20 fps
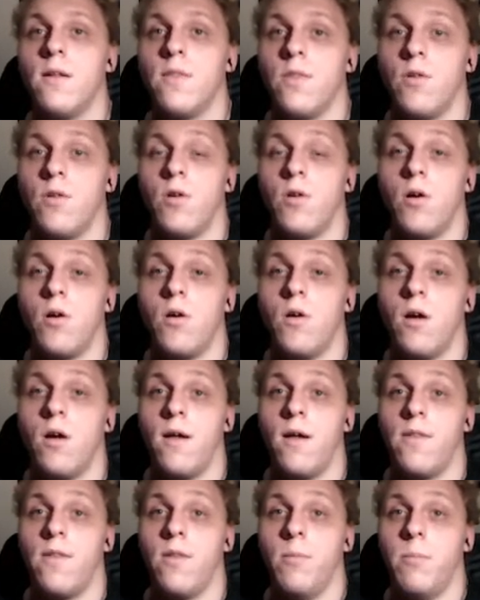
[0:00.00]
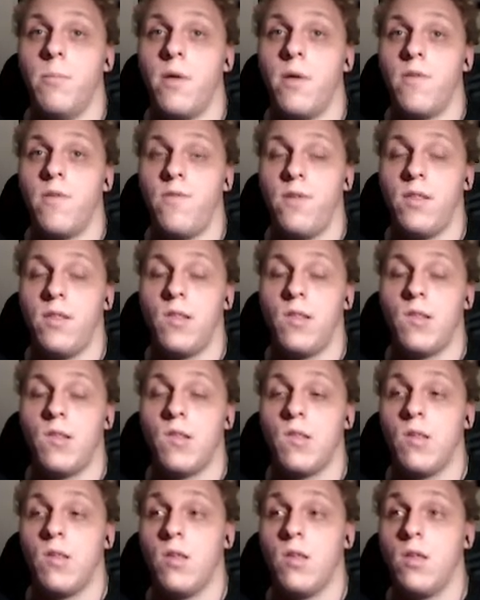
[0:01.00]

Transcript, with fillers: There are other methods.